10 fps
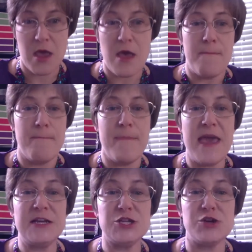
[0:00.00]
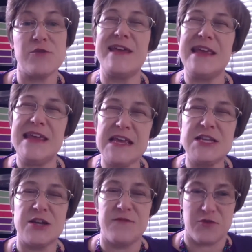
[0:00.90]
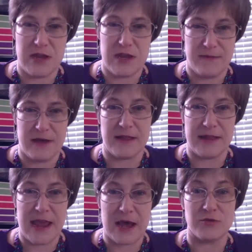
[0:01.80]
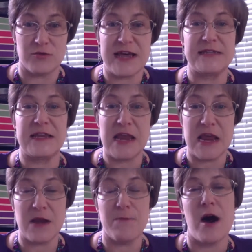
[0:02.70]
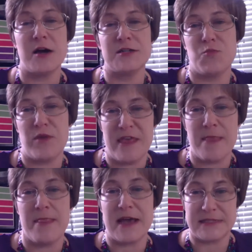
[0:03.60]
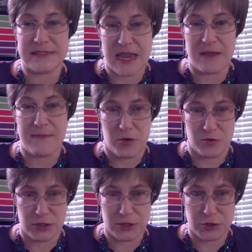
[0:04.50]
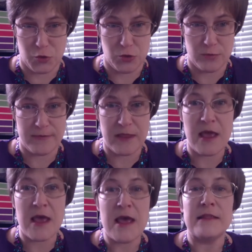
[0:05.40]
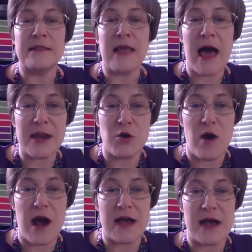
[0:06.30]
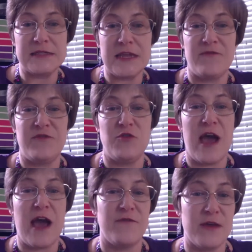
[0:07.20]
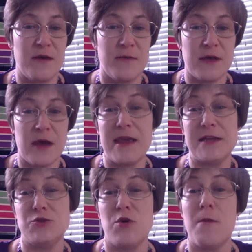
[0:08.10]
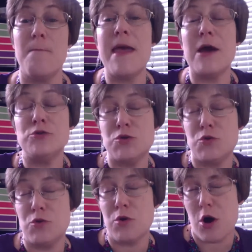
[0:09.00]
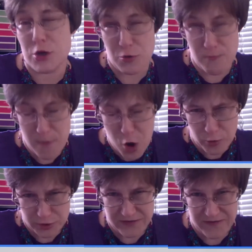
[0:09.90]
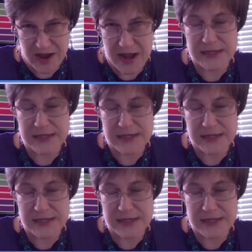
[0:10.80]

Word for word: make sure that each of your email accounts has an inbox within that same Outlook tool. Likewise, if you have them coming into a mail tool on your mobile device,